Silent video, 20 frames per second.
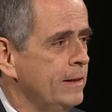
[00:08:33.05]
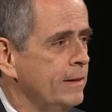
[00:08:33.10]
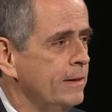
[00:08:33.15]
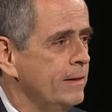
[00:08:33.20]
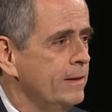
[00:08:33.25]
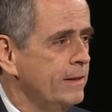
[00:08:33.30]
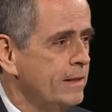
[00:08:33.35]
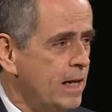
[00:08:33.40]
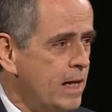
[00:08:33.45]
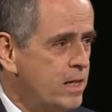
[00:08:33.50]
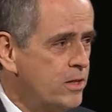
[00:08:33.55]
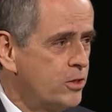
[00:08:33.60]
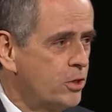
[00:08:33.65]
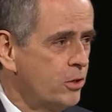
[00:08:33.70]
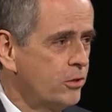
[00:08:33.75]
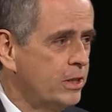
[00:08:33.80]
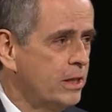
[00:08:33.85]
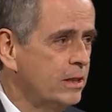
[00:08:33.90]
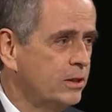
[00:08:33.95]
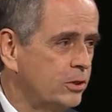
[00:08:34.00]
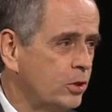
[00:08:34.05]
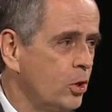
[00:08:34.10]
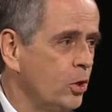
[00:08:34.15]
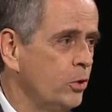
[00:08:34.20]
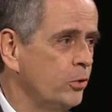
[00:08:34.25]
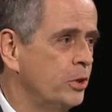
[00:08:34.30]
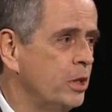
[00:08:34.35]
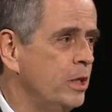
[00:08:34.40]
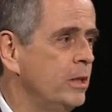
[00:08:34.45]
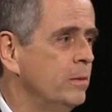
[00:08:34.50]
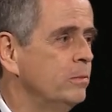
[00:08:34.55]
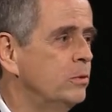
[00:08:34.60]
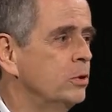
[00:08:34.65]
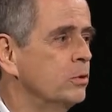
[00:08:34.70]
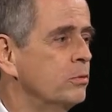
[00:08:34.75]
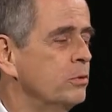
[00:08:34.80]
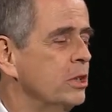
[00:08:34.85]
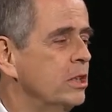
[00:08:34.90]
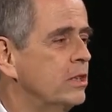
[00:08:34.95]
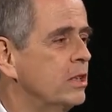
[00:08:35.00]
The angel then told him to
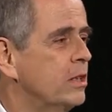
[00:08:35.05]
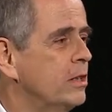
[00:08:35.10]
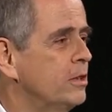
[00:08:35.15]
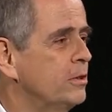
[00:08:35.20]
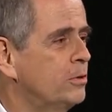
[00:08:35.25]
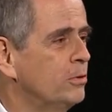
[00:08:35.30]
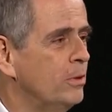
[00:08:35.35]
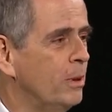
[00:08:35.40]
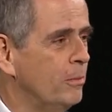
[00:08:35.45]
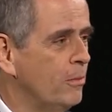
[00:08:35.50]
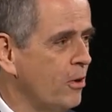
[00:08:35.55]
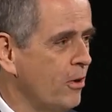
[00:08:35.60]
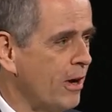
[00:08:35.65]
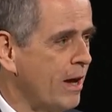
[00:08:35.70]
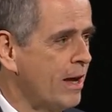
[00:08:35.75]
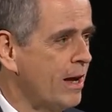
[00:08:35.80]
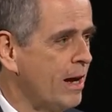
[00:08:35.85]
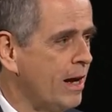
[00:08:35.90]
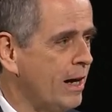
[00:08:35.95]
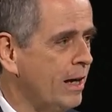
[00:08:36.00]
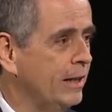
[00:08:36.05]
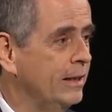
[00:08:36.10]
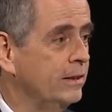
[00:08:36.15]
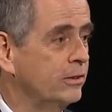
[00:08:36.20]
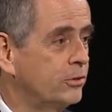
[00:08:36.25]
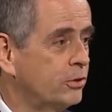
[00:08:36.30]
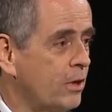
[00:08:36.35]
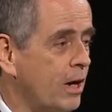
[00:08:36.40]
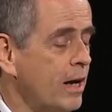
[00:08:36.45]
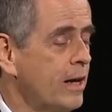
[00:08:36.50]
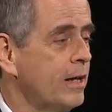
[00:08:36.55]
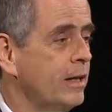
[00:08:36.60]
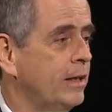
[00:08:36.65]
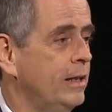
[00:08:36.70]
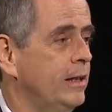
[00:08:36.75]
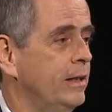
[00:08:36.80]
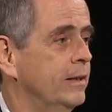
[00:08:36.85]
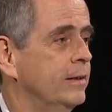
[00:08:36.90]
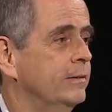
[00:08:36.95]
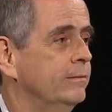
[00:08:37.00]
return to Ammonihah and try
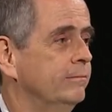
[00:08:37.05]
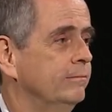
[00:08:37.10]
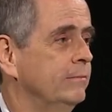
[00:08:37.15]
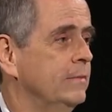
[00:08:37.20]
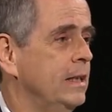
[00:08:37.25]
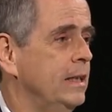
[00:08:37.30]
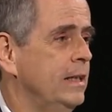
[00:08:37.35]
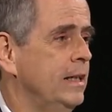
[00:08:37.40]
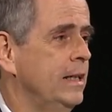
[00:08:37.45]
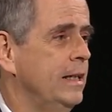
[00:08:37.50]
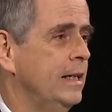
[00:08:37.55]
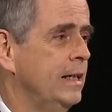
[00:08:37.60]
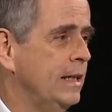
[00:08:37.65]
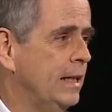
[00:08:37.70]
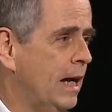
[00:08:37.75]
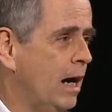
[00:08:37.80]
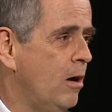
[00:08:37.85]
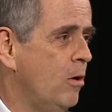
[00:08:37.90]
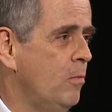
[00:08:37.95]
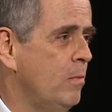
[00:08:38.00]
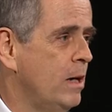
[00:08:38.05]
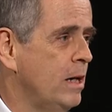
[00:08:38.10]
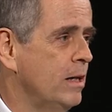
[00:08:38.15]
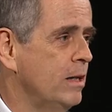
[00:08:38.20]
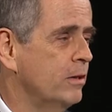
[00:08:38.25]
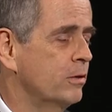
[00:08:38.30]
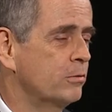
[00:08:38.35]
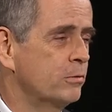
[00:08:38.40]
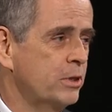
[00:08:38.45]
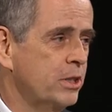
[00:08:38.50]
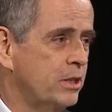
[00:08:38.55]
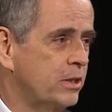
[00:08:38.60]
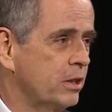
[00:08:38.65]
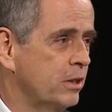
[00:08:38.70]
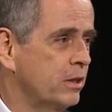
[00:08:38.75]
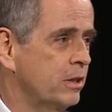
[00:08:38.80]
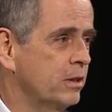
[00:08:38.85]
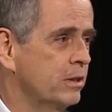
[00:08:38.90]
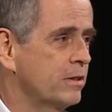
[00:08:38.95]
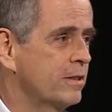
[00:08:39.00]
again, and Alma
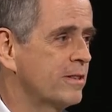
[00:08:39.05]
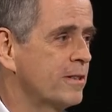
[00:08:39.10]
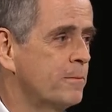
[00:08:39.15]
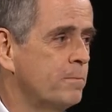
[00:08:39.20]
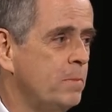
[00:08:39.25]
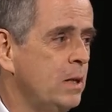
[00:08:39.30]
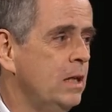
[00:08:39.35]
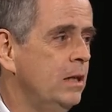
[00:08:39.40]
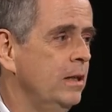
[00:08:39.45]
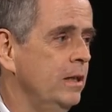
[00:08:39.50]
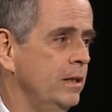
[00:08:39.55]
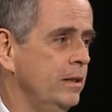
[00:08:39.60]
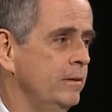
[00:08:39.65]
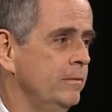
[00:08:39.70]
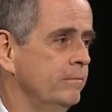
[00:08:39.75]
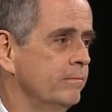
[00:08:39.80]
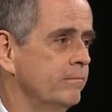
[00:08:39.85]
returned speedily.